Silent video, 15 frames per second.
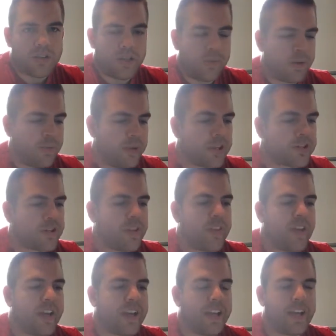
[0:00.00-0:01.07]
They want to make sure that
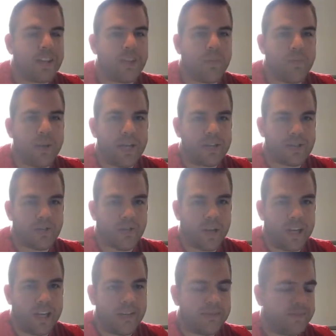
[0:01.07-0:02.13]
they can get the best
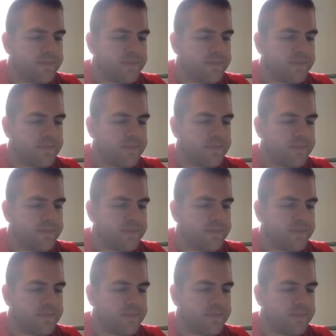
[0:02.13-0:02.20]
rate.